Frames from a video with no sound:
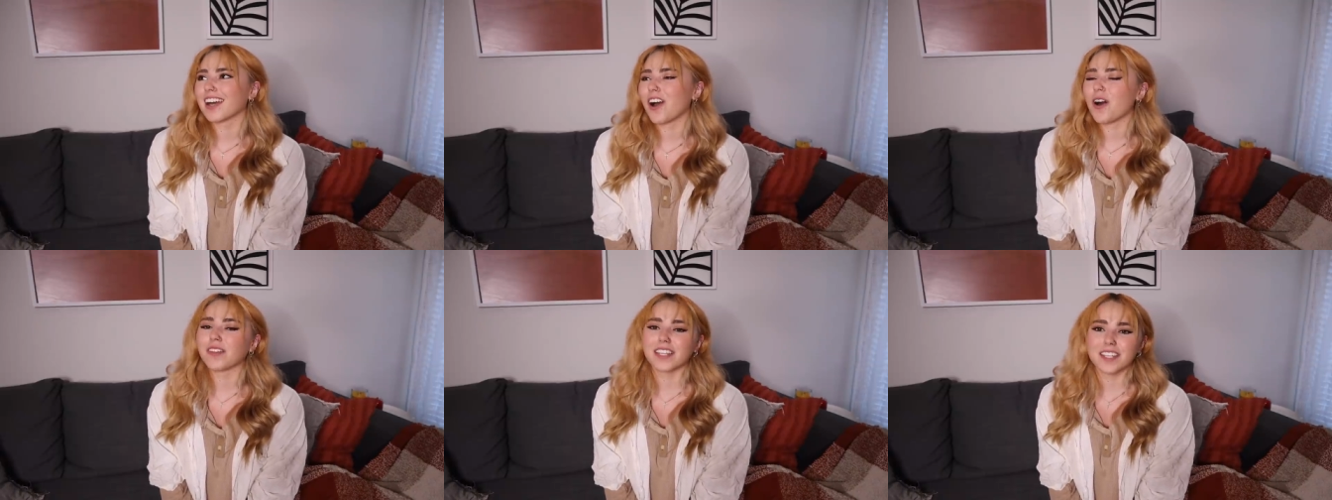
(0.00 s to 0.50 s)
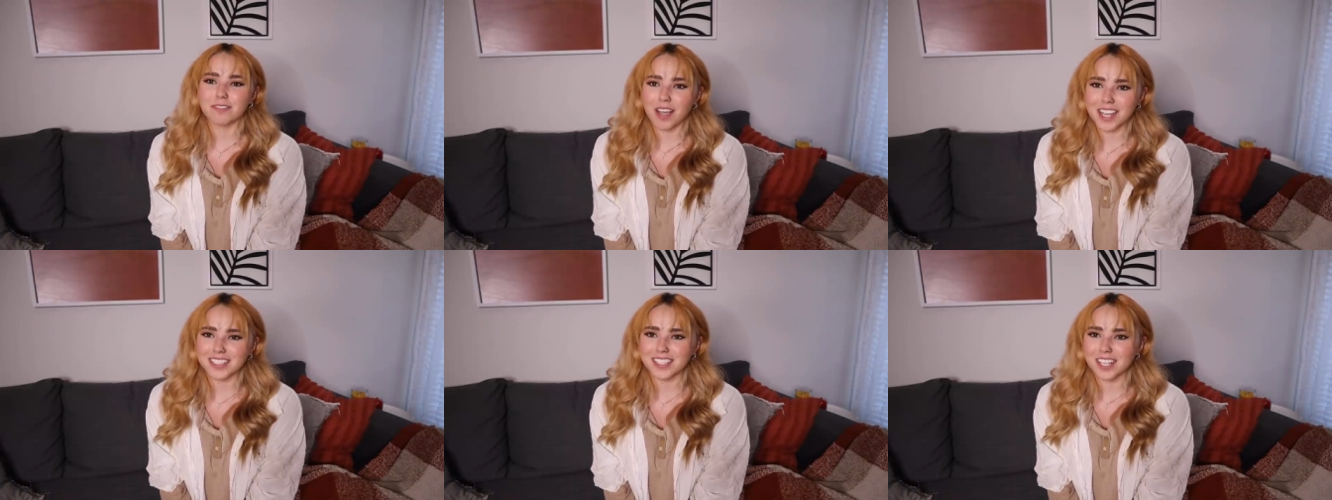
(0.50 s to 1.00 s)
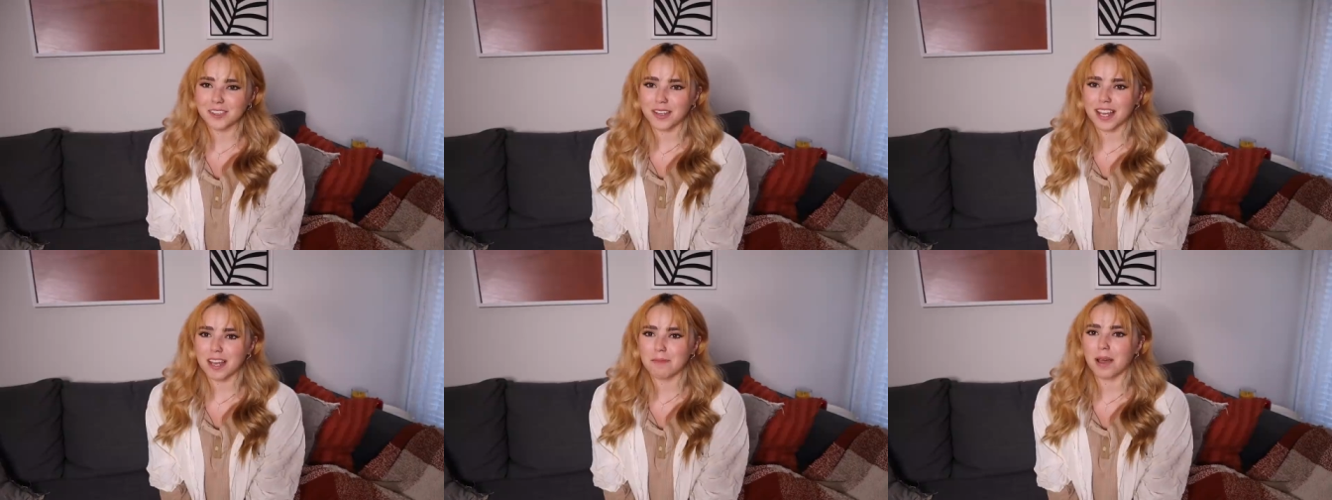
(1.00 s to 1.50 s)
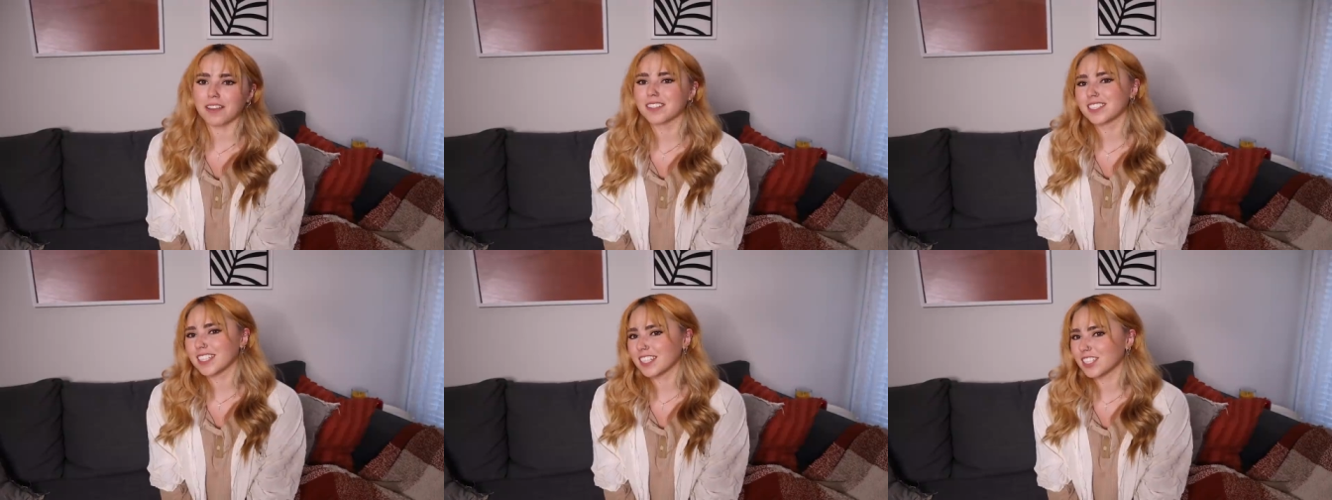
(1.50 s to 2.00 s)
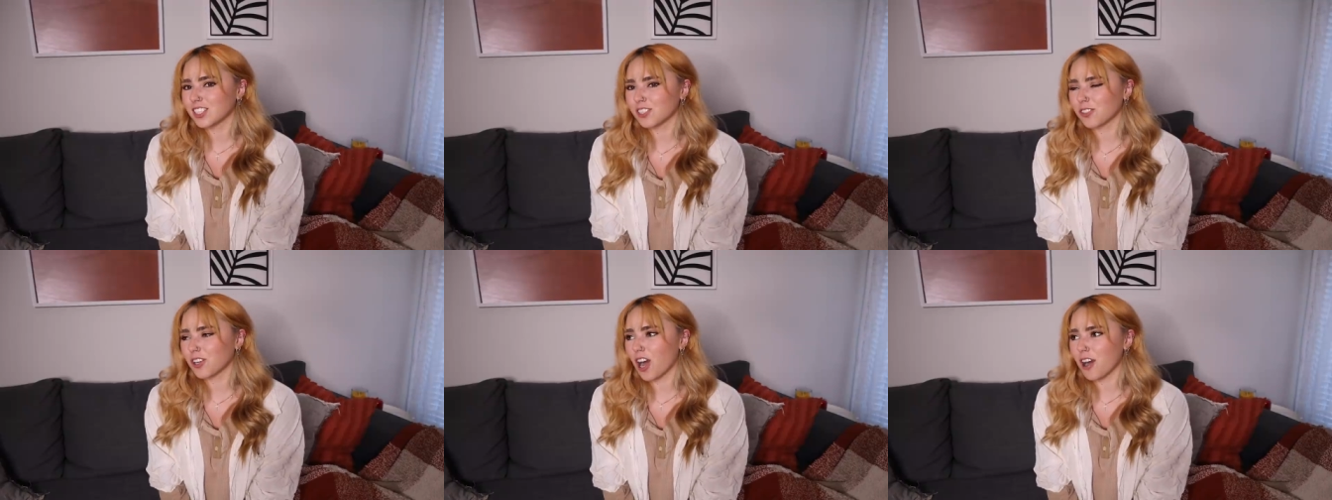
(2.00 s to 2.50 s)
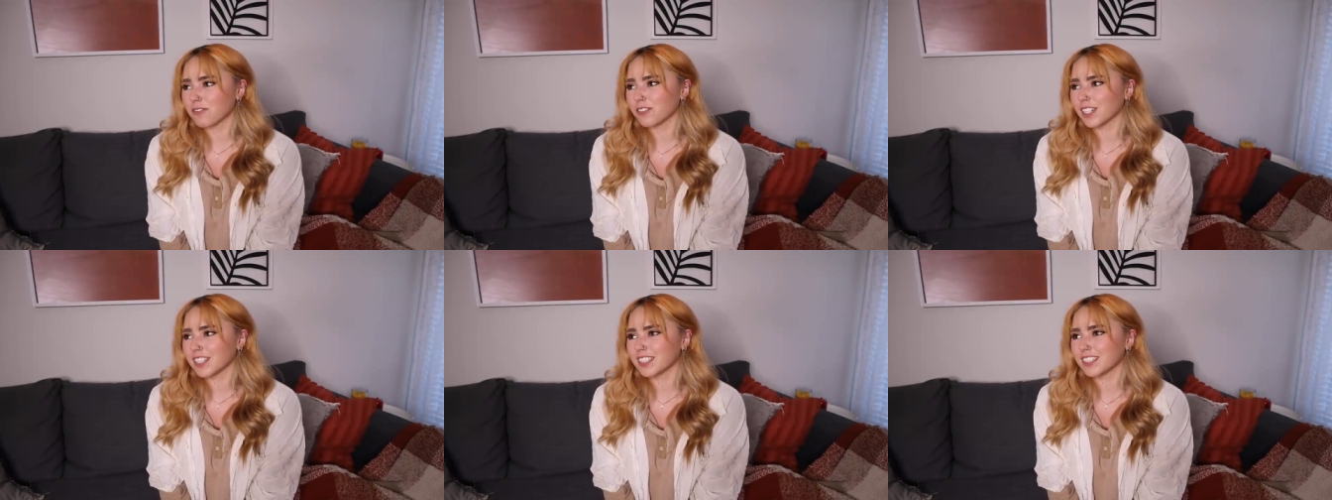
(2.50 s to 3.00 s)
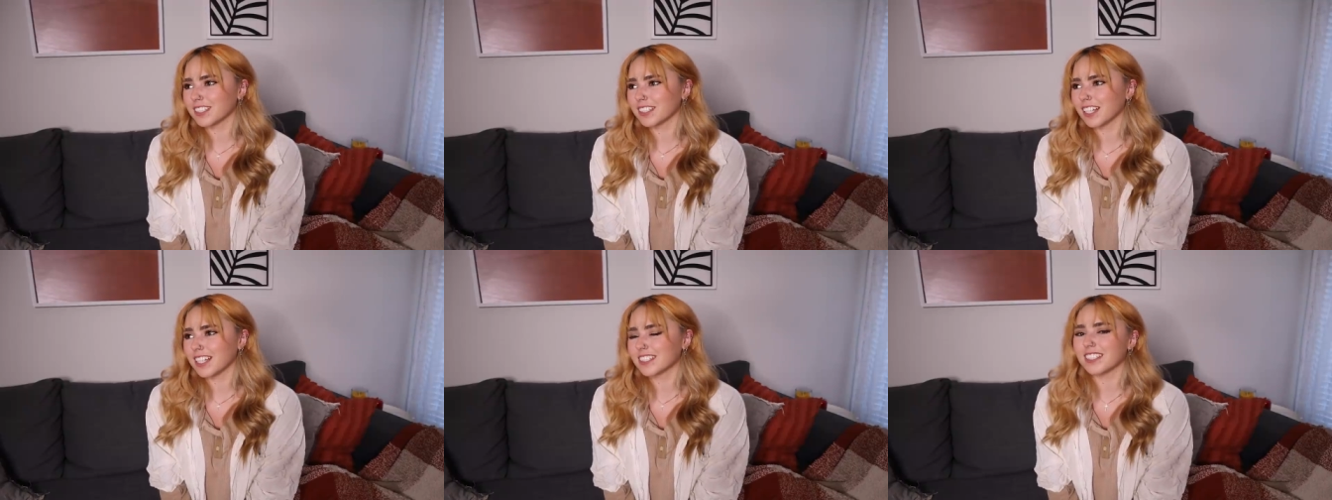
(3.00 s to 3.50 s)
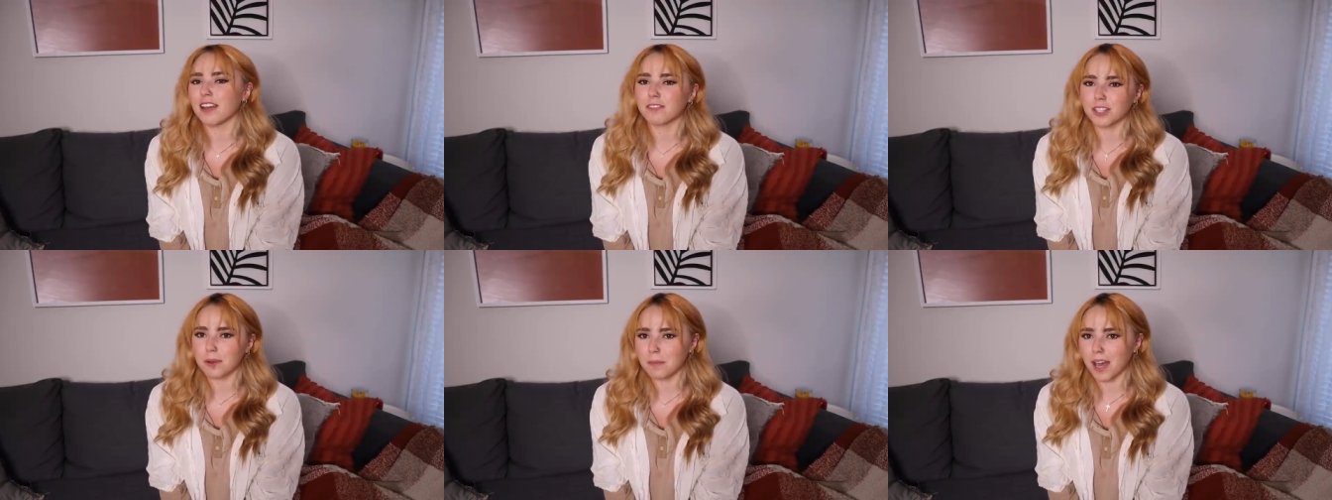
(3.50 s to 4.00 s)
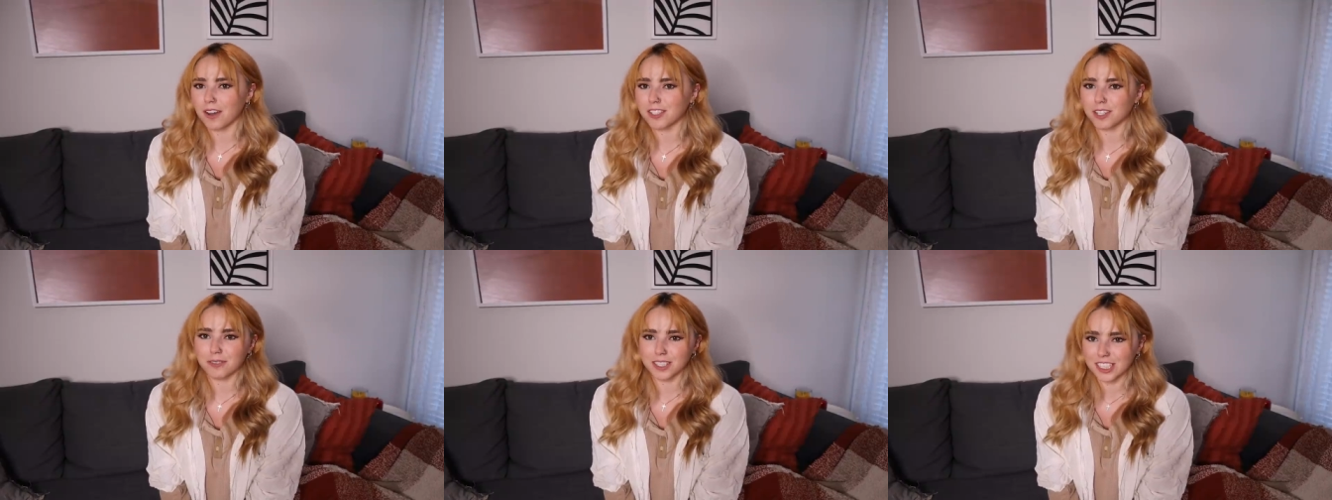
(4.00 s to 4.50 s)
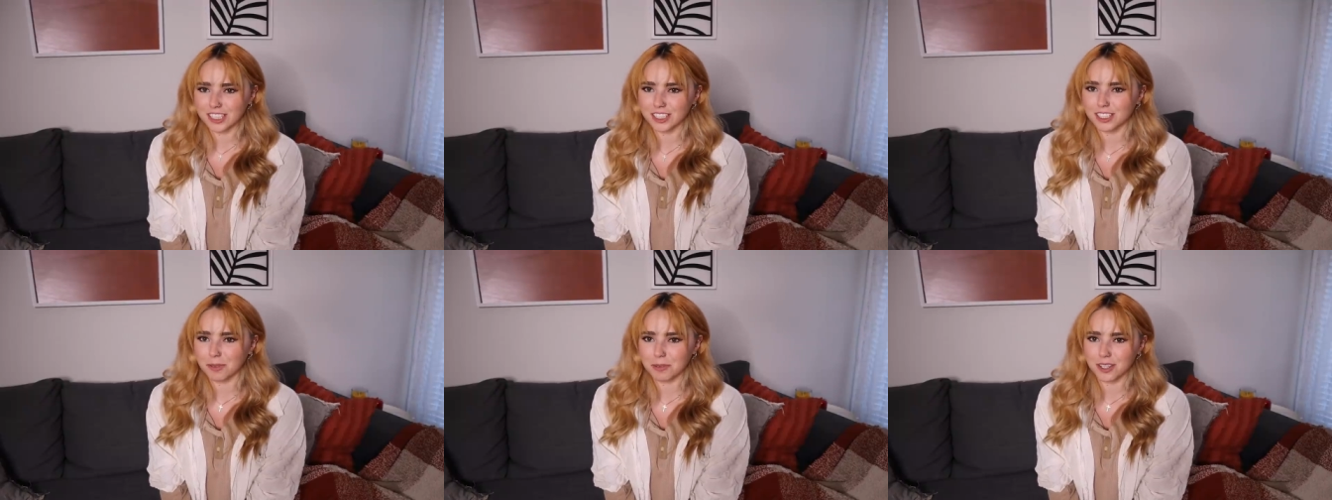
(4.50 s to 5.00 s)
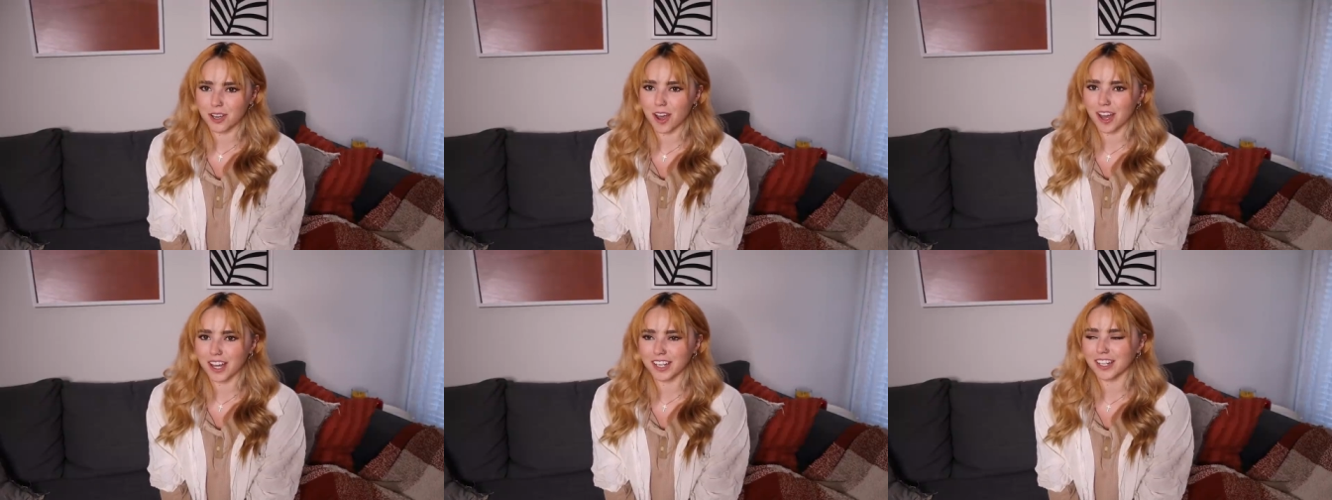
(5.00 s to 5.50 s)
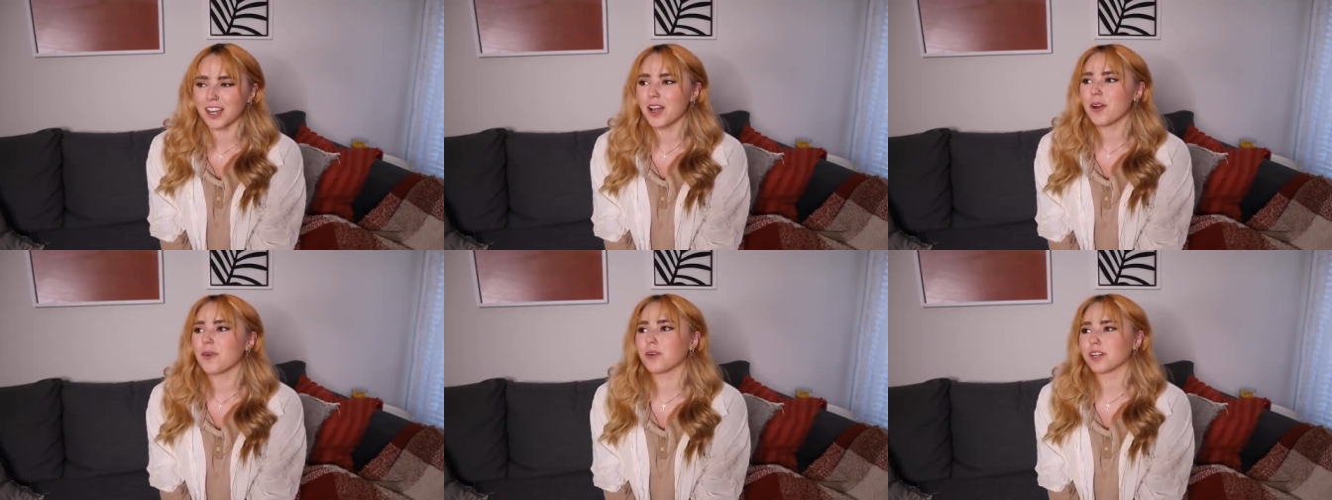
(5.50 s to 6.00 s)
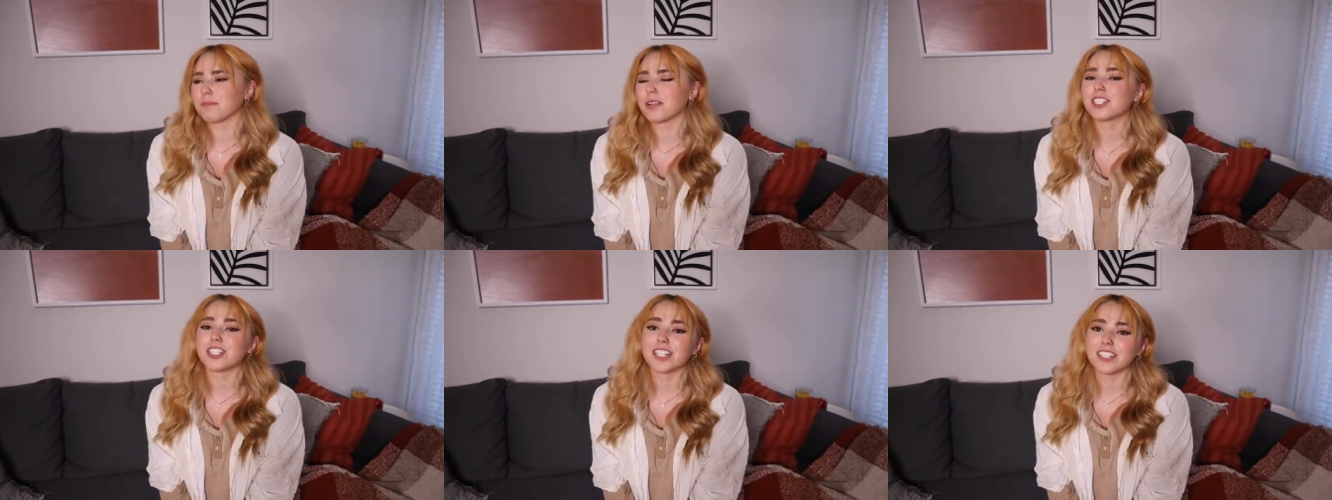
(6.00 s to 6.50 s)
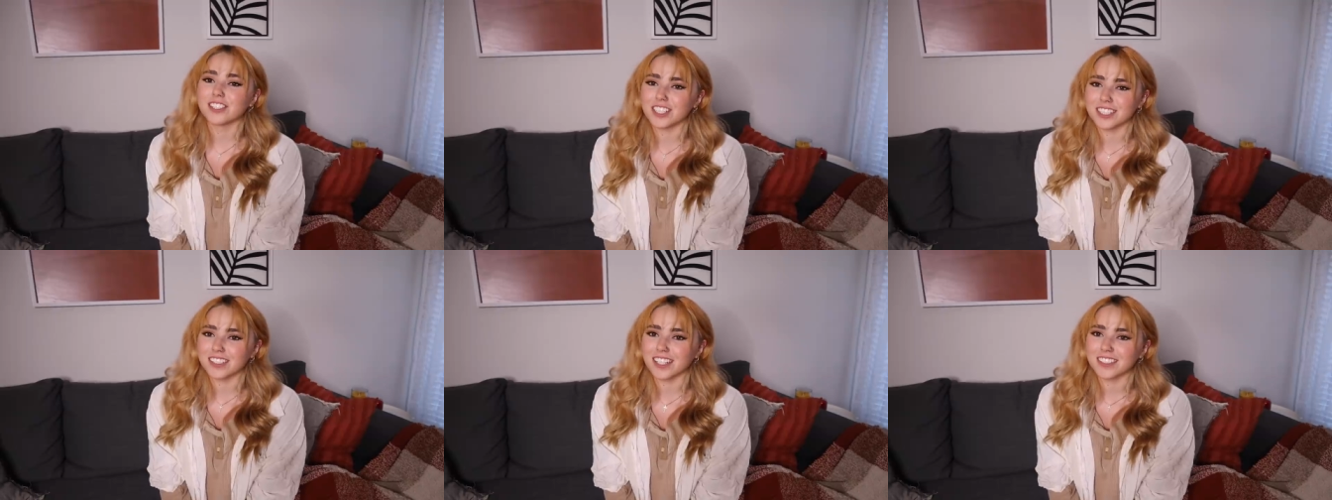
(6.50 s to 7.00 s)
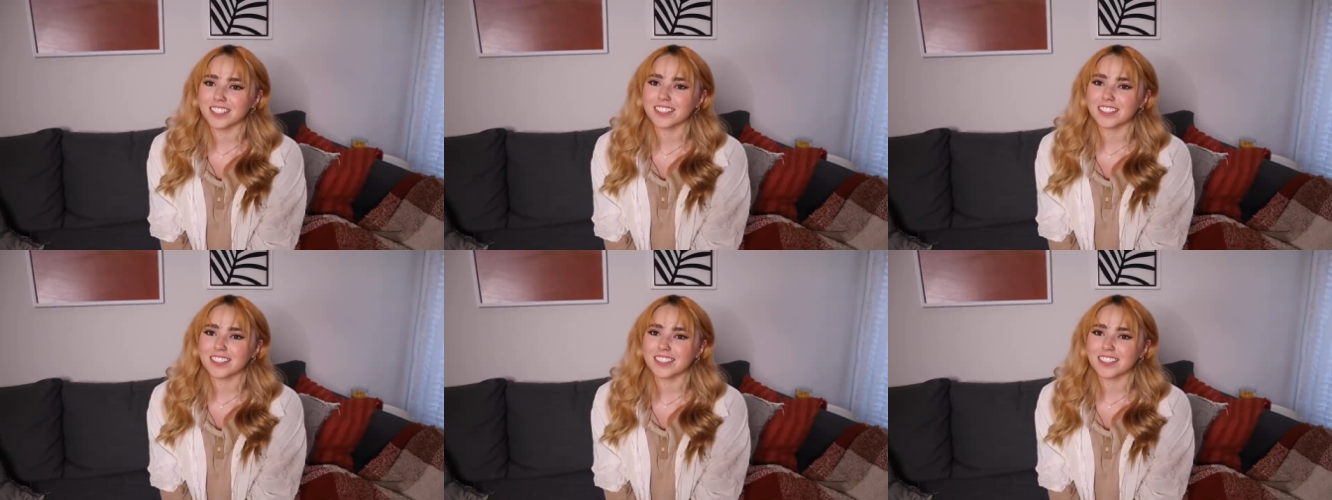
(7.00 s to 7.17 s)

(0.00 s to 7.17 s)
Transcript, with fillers: all the advice that you get about listening to general conference is never about your relationship with God or mentioning Jesus.